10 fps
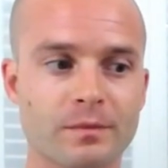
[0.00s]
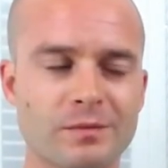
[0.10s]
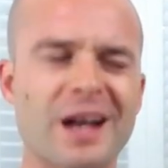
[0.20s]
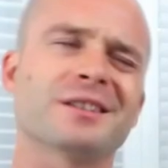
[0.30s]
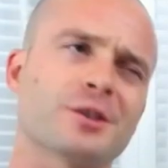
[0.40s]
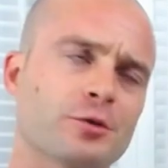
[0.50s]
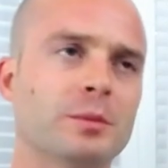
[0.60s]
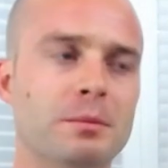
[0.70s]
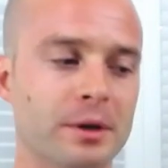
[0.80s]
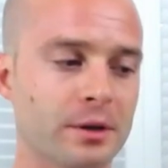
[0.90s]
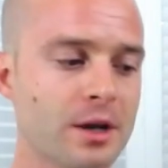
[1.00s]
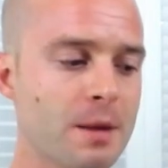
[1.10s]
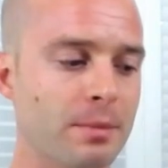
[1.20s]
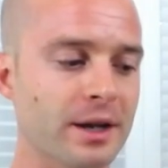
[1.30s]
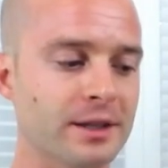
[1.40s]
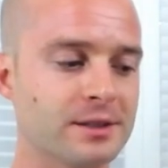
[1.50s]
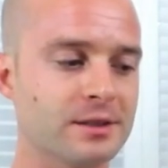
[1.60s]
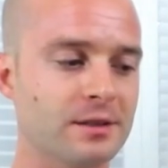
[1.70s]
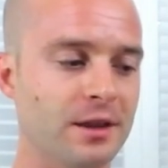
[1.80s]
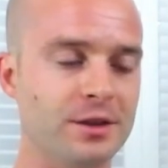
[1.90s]
not extremely bitter, but
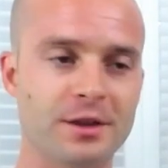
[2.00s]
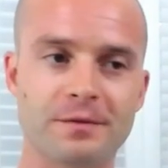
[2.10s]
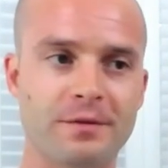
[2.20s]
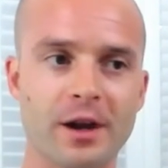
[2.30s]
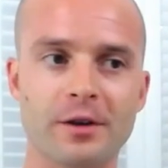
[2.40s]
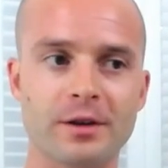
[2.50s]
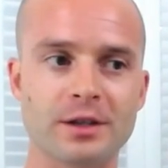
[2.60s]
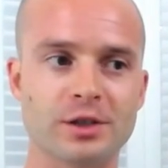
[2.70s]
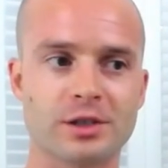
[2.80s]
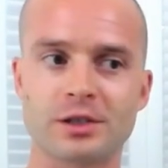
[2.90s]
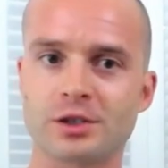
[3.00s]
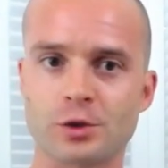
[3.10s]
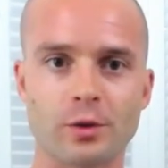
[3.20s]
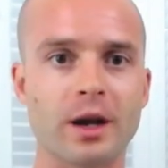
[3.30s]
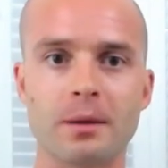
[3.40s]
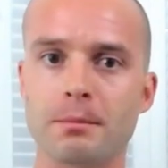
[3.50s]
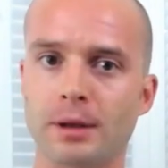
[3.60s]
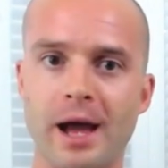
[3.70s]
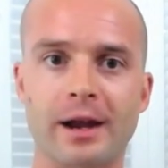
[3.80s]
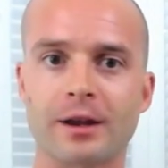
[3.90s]
it's the very just straight
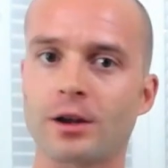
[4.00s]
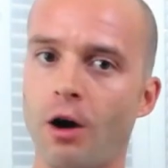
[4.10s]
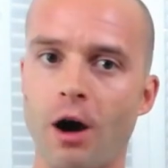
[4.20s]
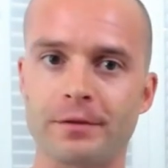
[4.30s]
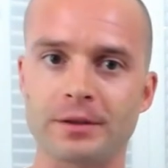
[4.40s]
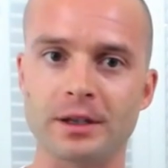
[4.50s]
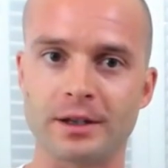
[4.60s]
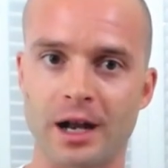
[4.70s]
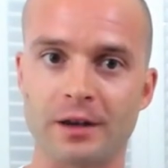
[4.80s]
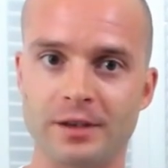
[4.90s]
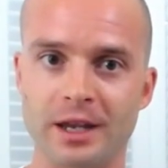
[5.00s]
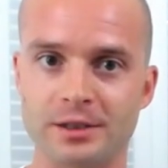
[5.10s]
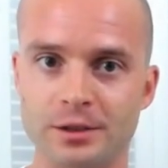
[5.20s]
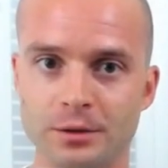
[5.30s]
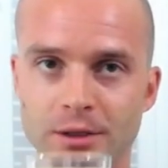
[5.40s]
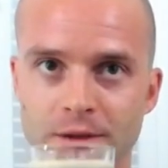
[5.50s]
black coffee kind of taste to it.